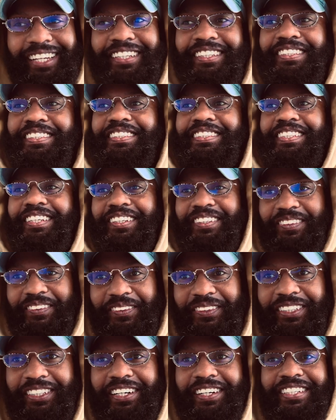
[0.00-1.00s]
So
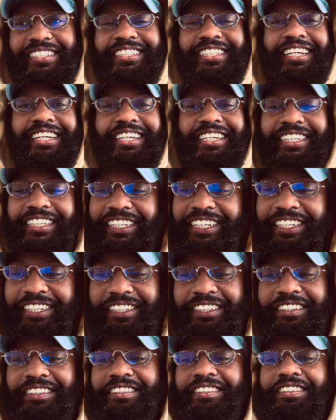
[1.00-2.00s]
we're in our 2nd
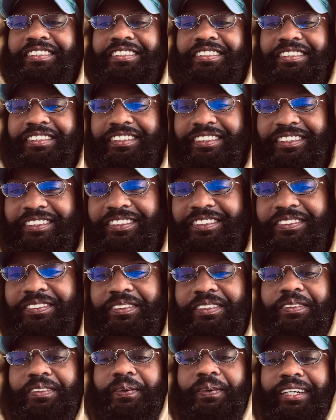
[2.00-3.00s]
year,
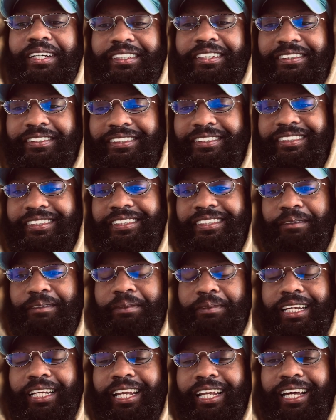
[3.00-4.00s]
doing well,
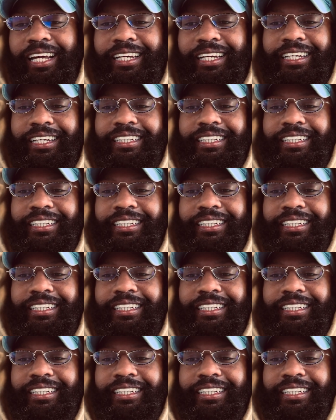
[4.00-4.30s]
alhamdulillah.